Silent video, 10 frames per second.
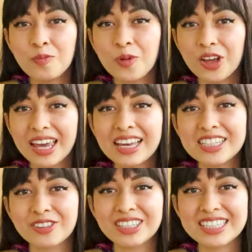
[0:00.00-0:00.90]
Moda
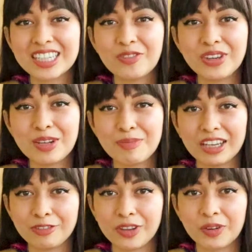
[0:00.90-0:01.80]
has honestly been
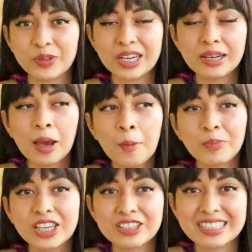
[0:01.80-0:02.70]
my favorite
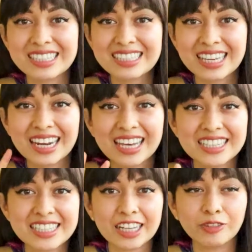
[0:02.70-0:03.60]
because the city
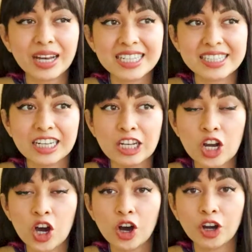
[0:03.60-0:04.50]
itself has a
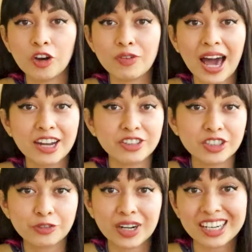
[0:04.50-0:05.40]
lot of
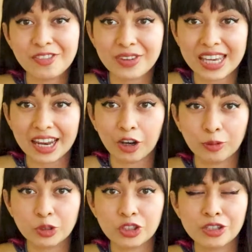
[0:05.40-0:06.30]
allergy-friendly vegan
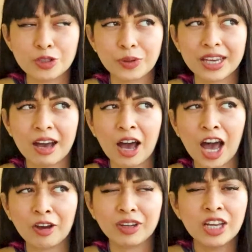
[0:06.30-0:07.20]
options. We
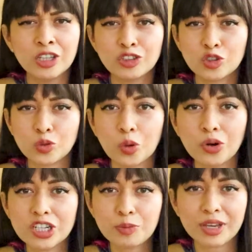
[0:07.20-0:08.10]
have
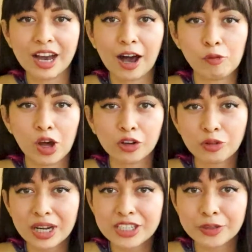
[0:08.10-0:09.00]
stores, we have
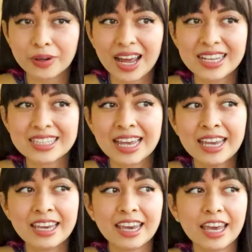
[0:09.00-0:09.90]
restaurants,
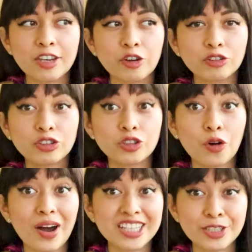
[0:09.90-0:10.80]
and
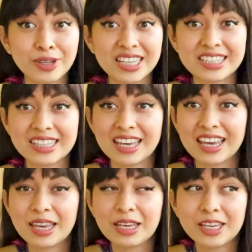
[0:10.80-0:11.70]
also as you can
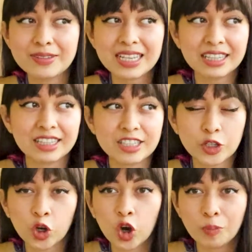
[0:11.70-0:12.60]
see it gives like
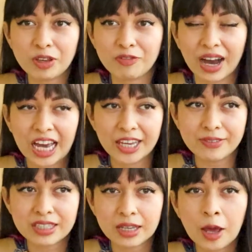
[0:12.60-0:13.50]
these homey
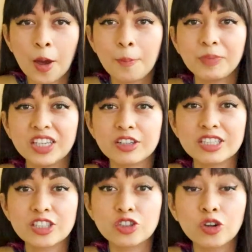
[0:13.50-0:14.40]
vibes
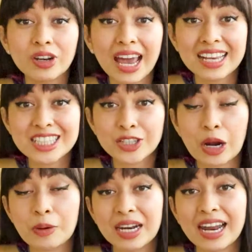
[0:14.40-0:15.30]
because it's not as
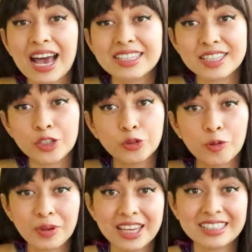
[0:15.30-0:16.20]
crowded as the
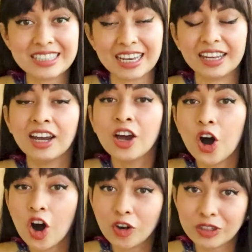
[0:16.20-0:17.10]
European side.
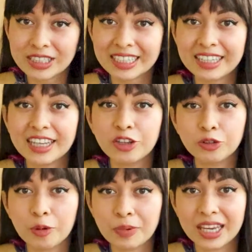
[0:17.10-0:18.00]
Obviously the
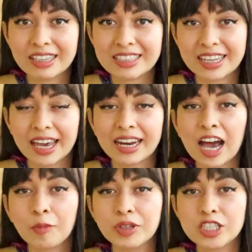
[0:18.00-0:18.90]
European side
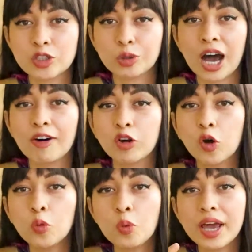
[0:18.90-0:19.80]
happens to have
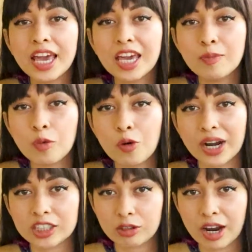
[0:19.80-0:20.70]
way
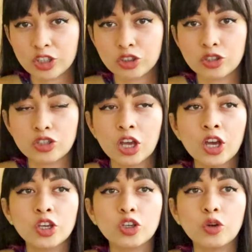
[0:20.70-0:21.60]
more attractions.
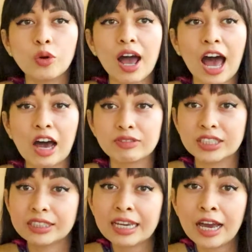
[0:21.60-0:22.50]
You have
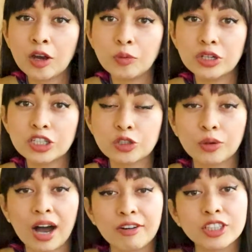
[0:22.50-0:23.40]
the towers,
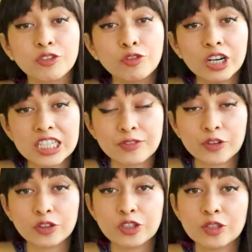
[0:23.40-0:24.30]
you have the
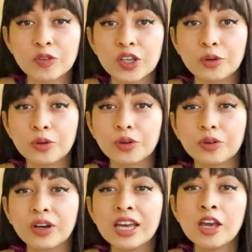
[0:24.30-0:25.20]
Bosphorus
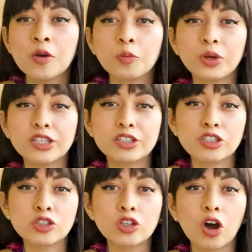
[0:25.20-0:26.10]
view, which
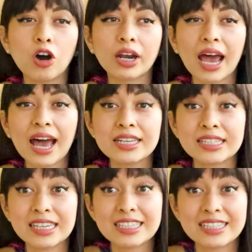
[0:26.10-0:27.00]
is not
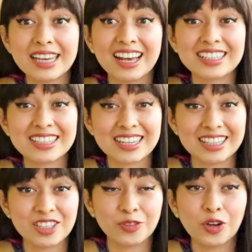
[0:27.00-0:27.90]
as easy
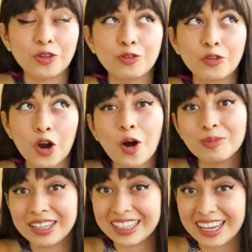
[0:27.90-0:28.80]
accessible
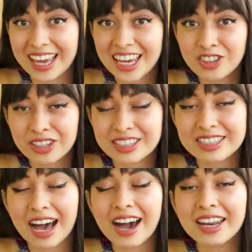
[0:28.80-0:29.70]
from the Asian
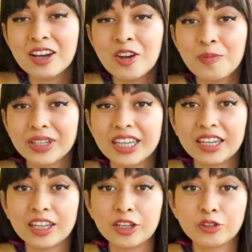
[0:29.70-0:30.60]
side, but
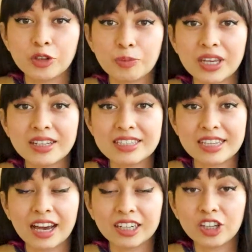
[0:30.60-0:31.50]
then in the European
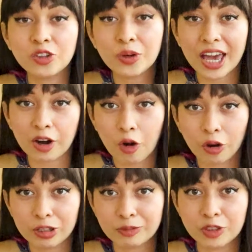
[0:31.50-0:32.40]
side you get
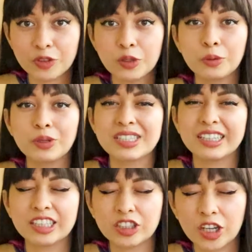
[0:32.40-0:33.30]
all of the views
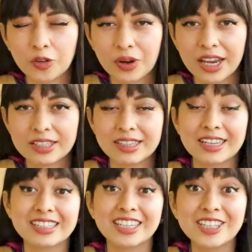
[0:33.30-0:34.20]
and the
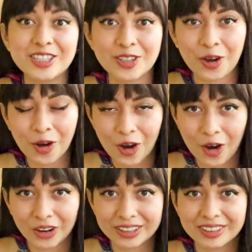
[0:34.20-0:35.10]
terraces and so
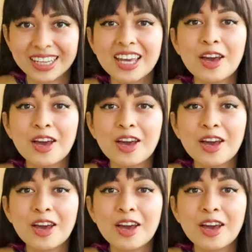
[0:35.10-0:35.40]
on.